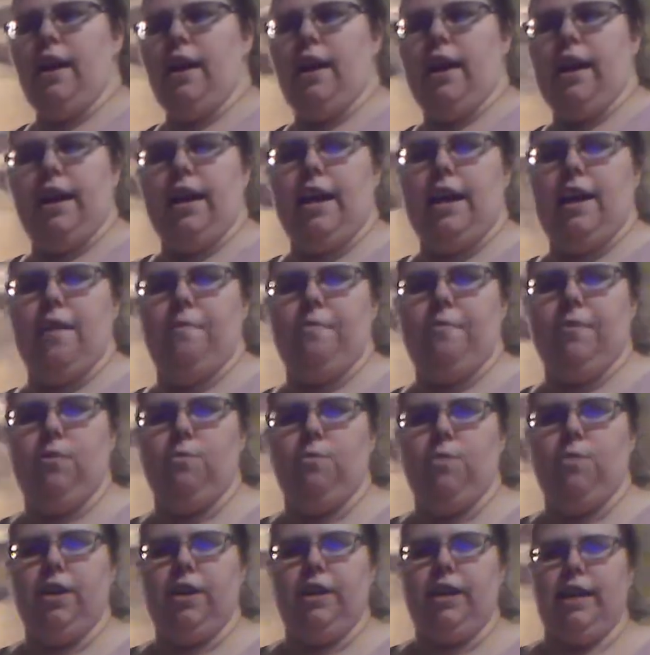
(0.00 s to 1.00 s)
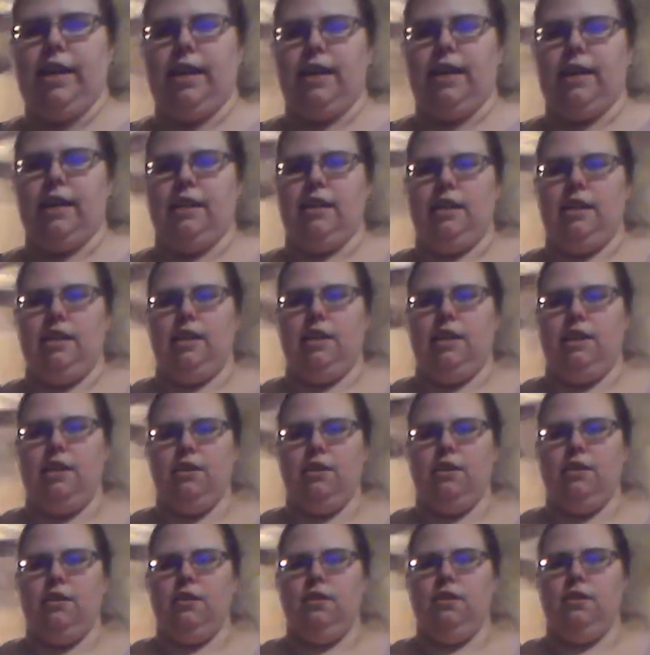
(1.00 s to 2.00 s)
I have my 1 egg in
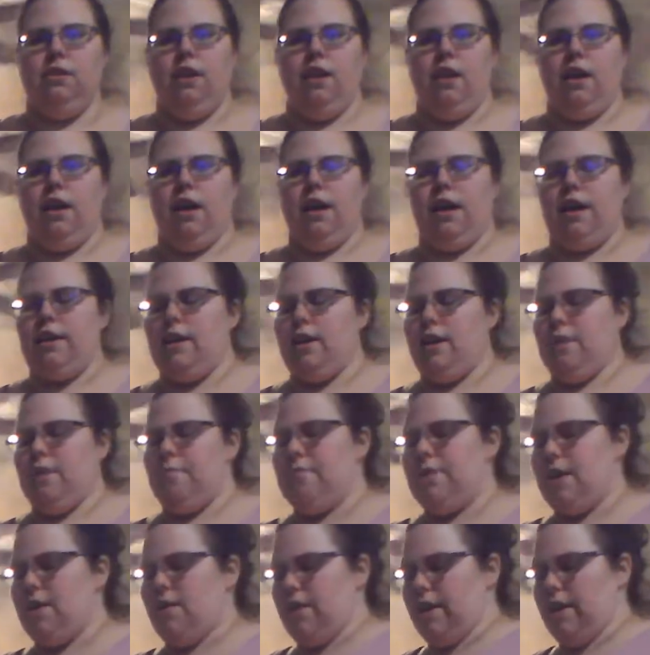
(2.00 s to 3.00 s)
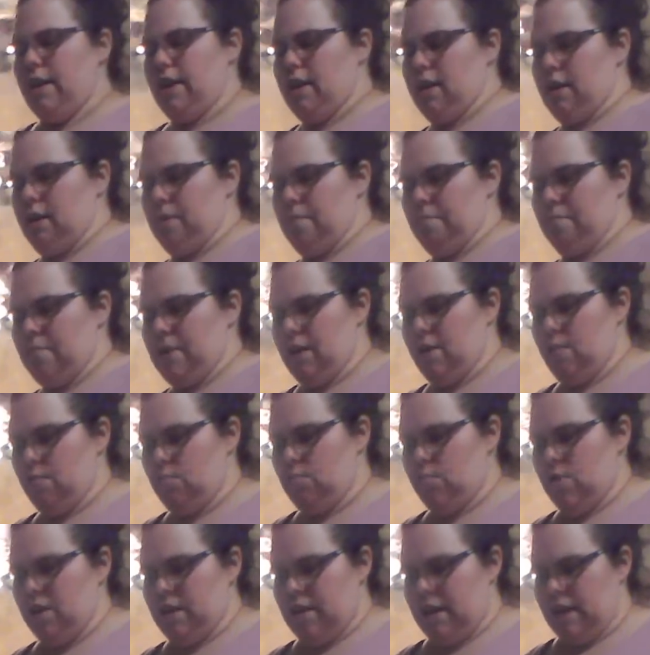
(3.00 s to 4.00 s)
here, and I'm now adding my
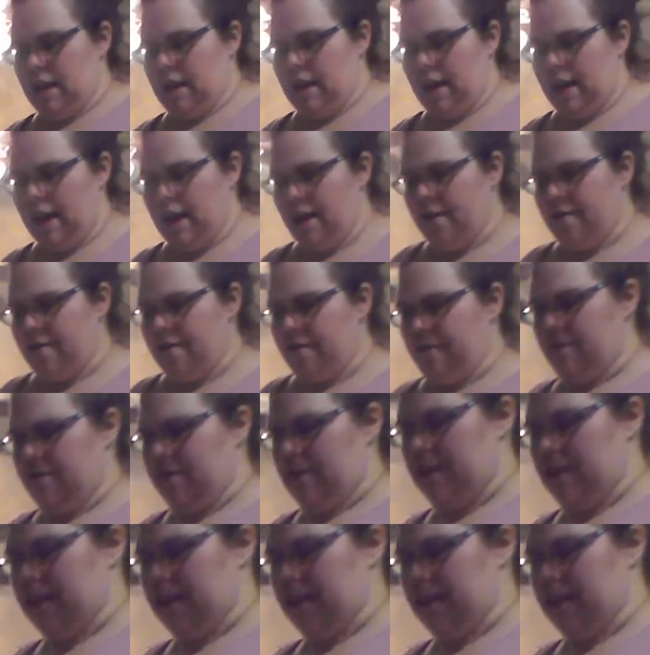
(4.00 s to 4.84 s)
1/2